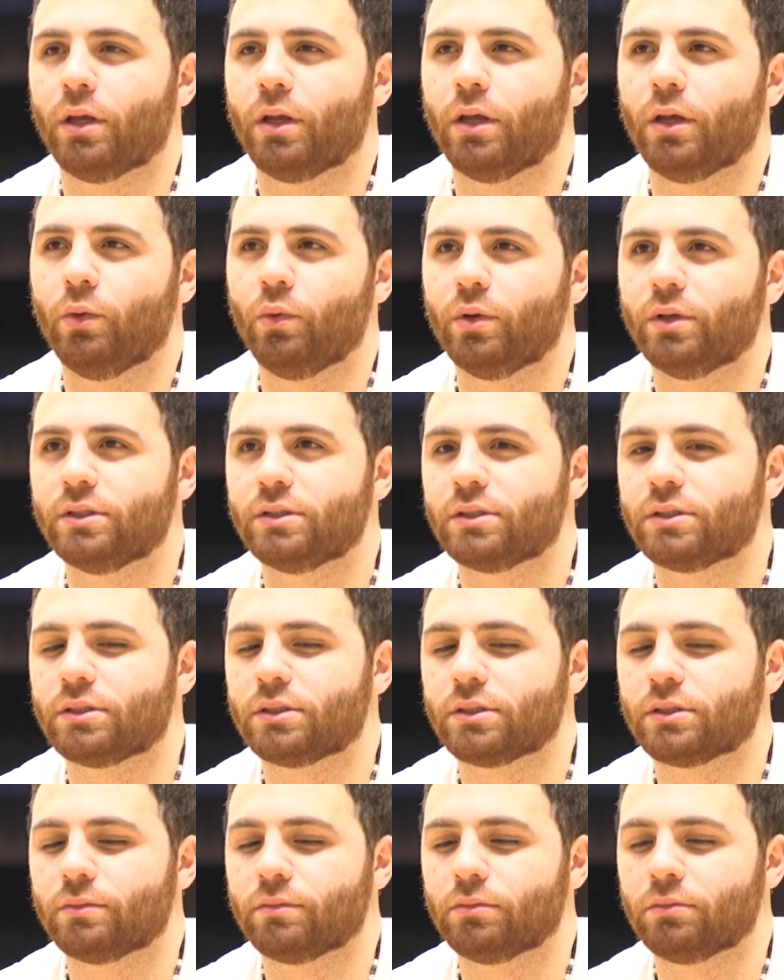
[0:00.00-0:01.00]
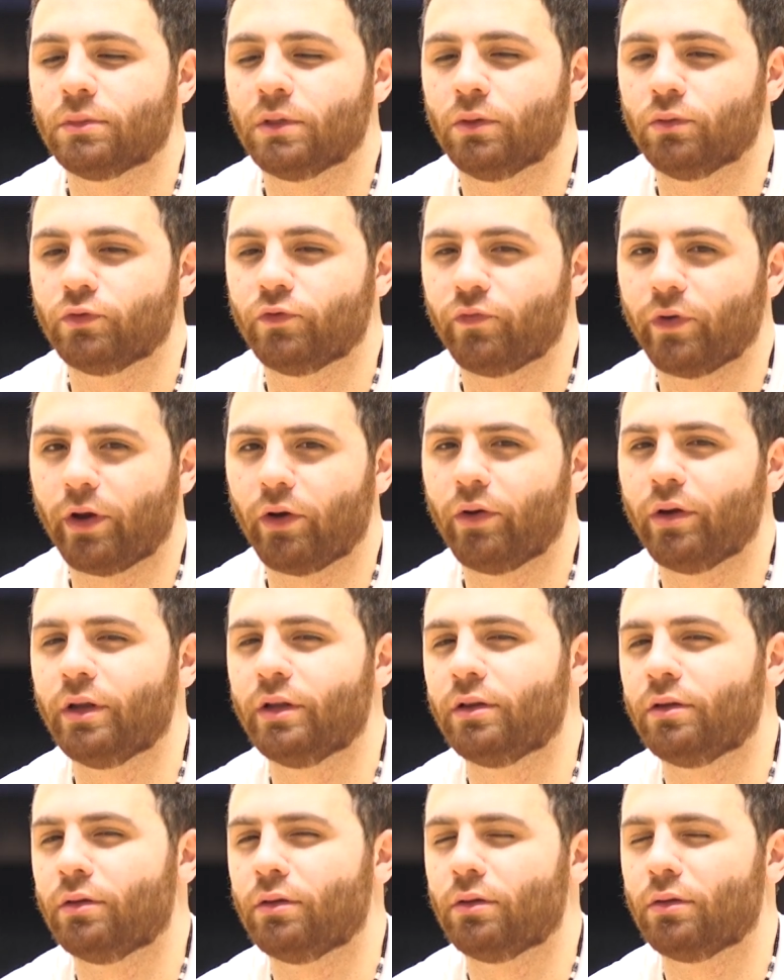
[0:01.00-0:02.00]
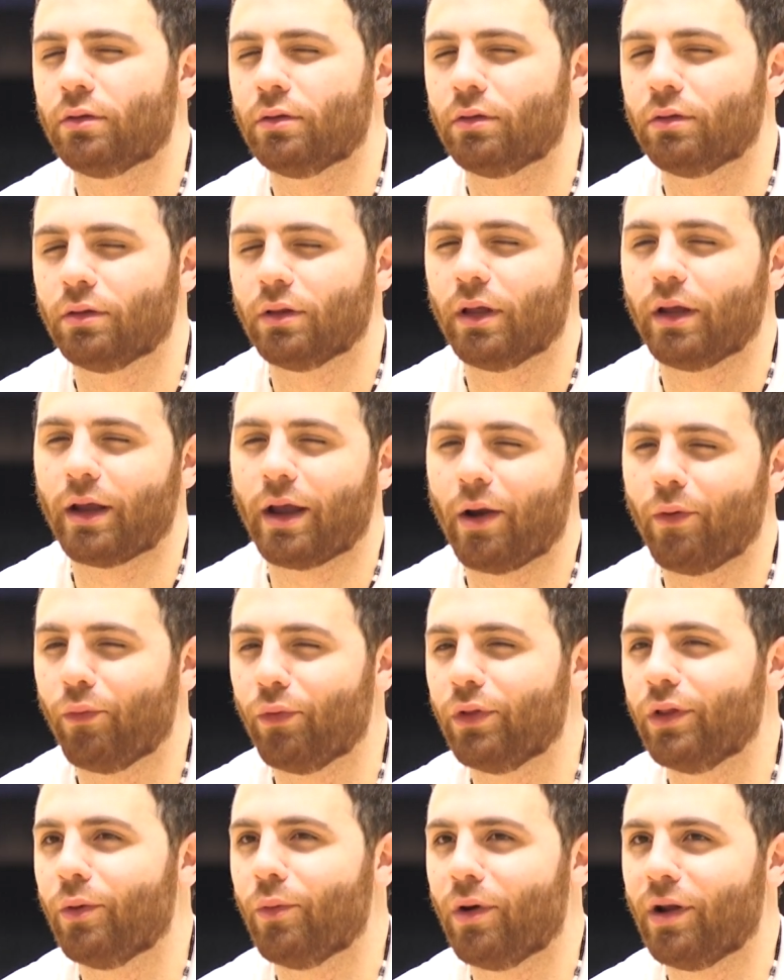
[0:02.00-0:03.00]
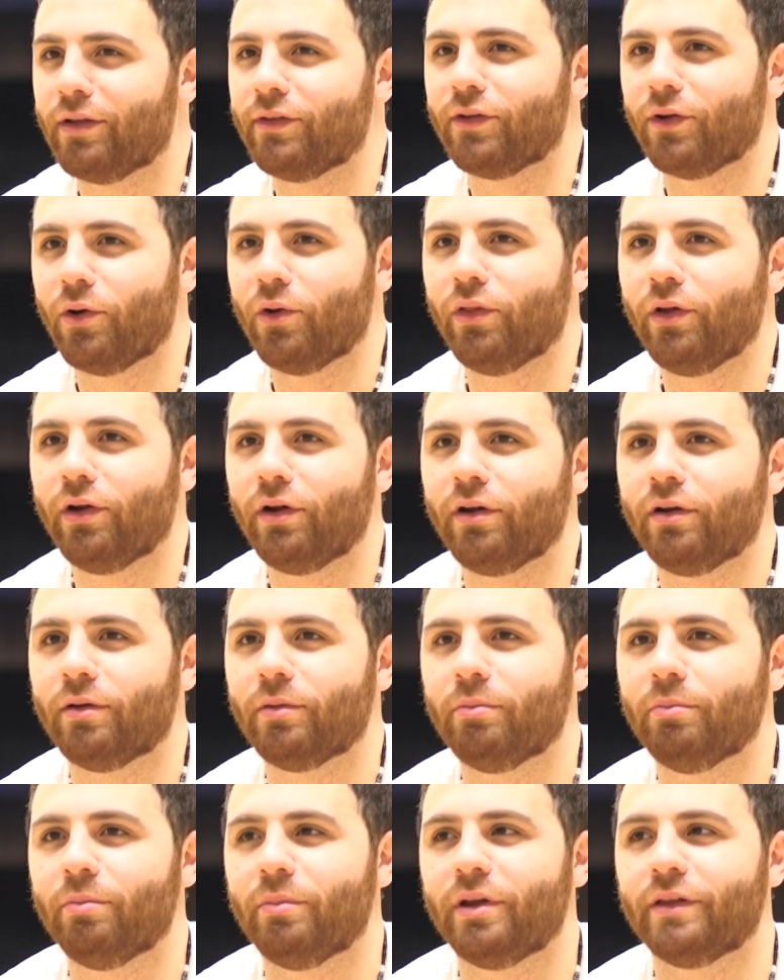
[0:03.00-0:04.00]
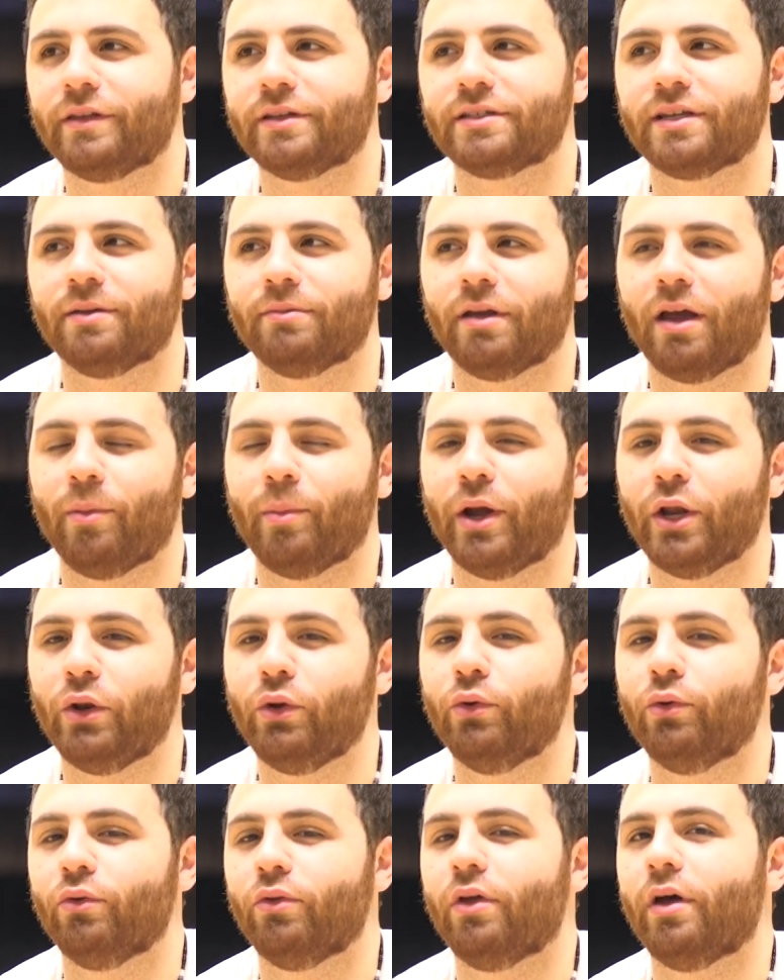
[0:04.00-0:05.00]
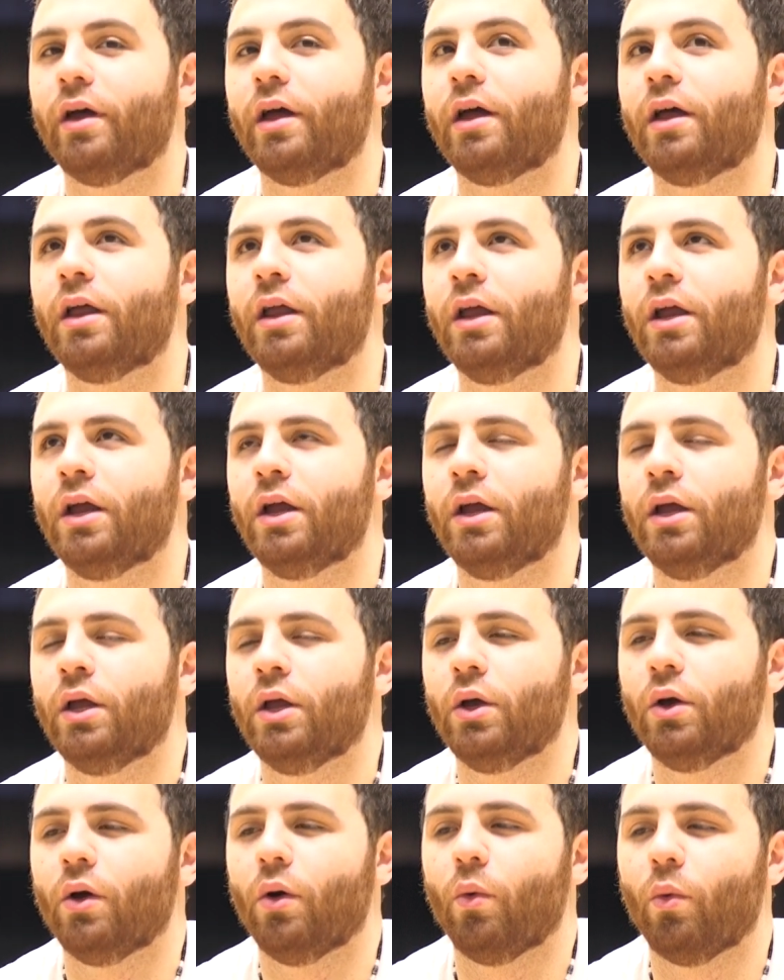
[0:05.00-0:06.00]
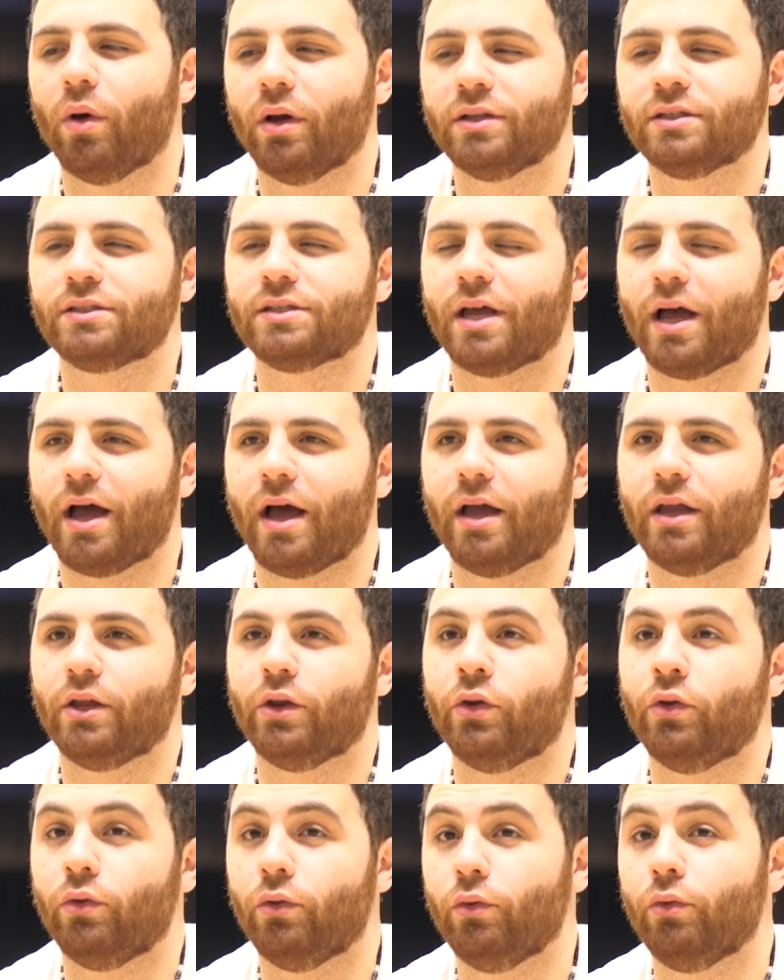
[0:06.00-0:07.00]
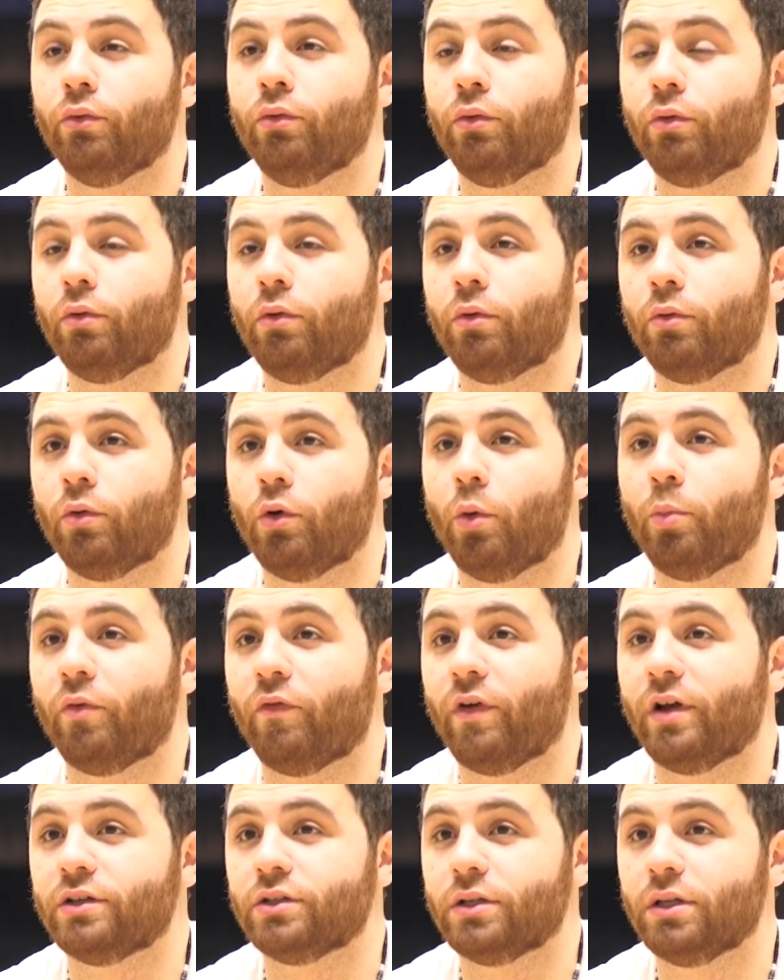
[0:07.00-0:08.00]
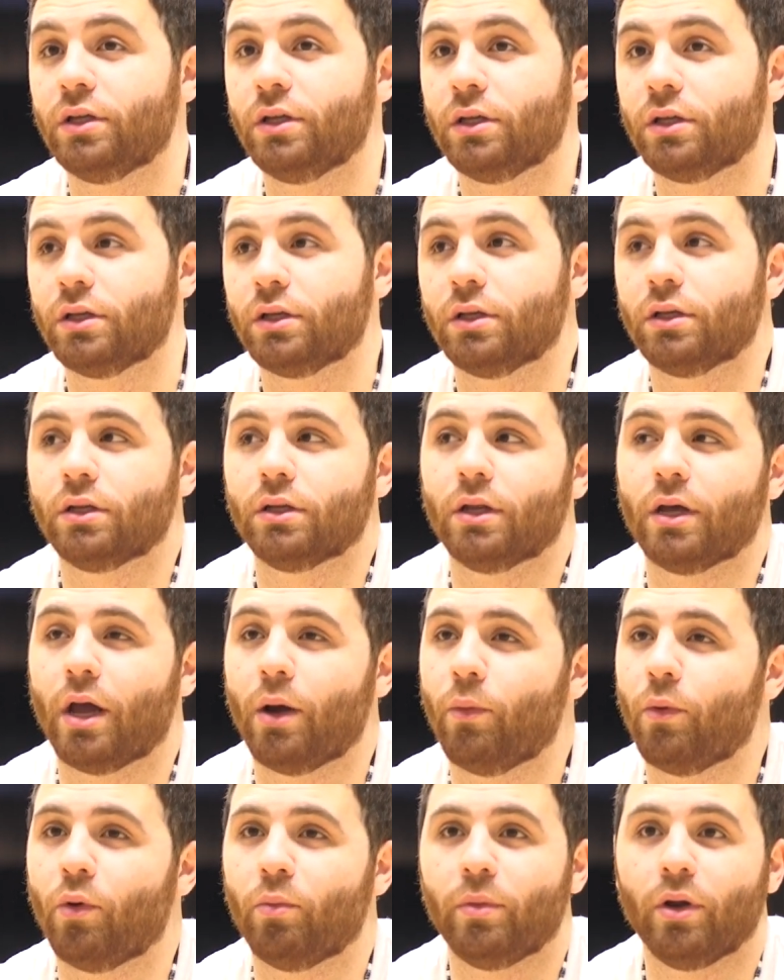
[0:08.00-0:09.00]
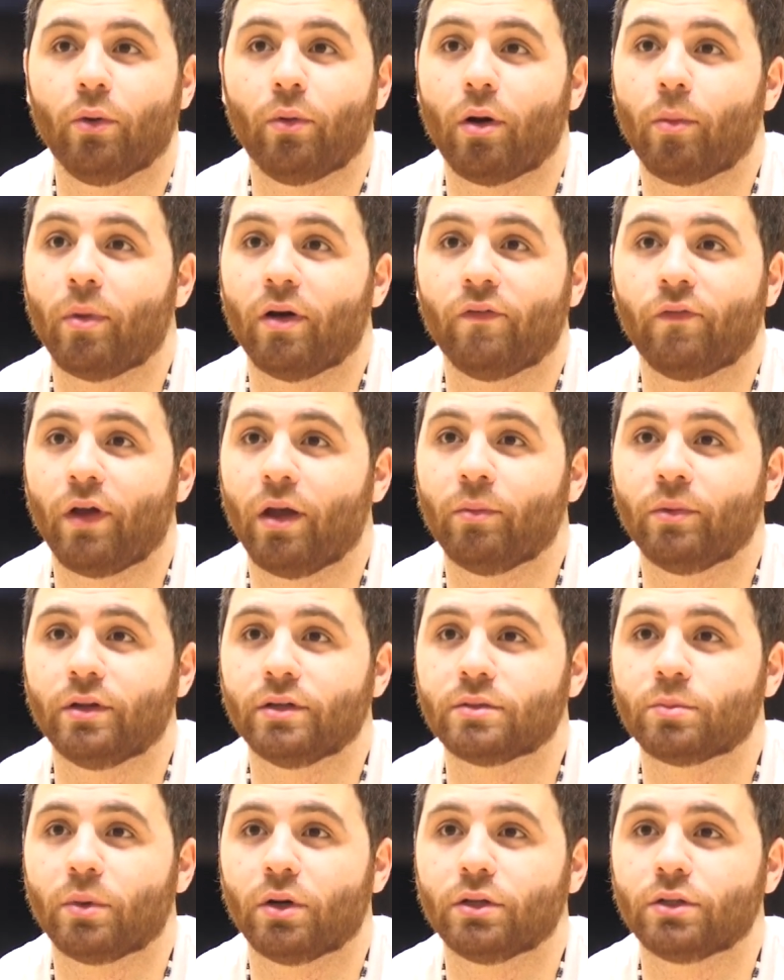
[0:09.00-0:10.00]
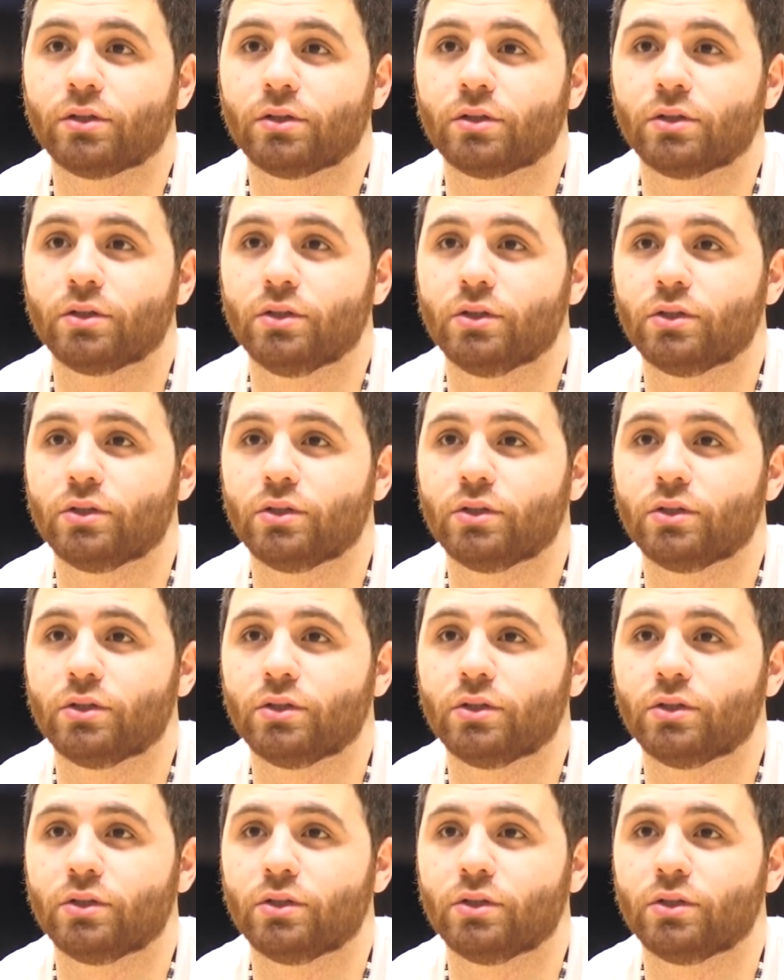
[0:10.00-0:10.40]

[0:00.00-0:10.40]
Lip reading: it was very, like, I really wanted to go there, but at the same time I knew that once I do go professionally, I won't be around my family as much.